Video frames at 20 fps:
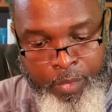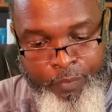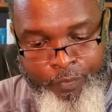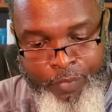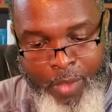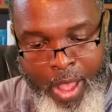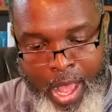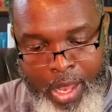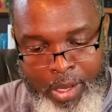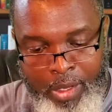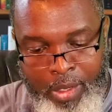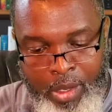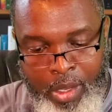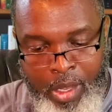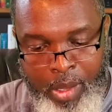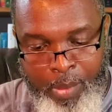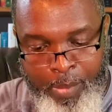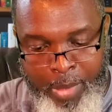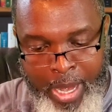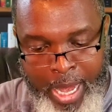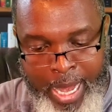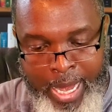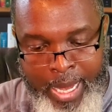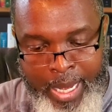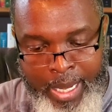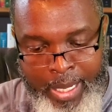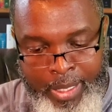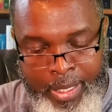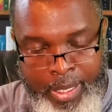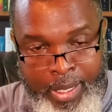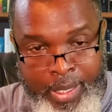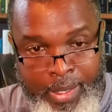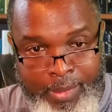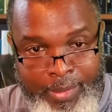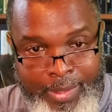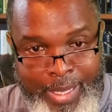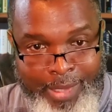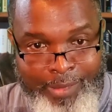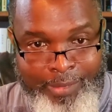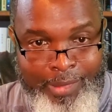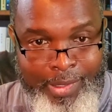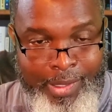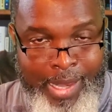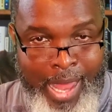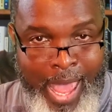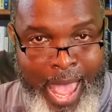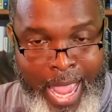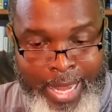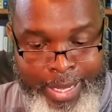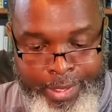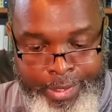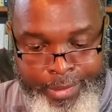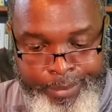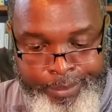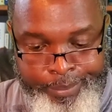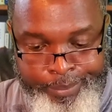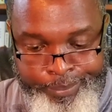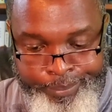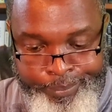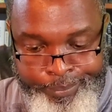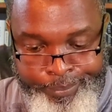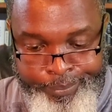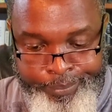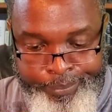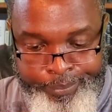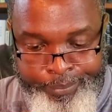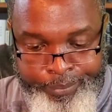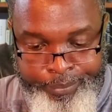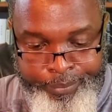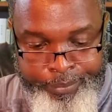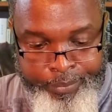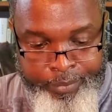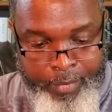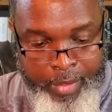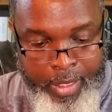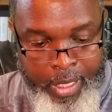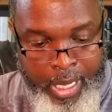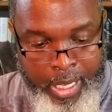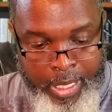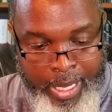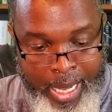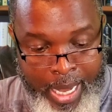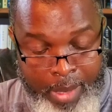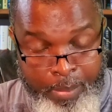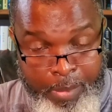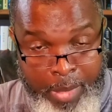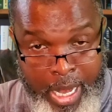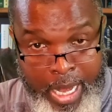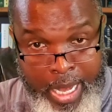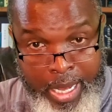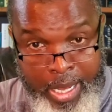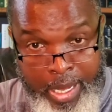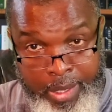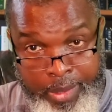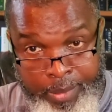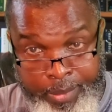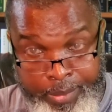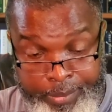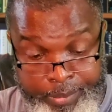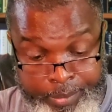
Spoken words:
follow a man that's a liar. And that man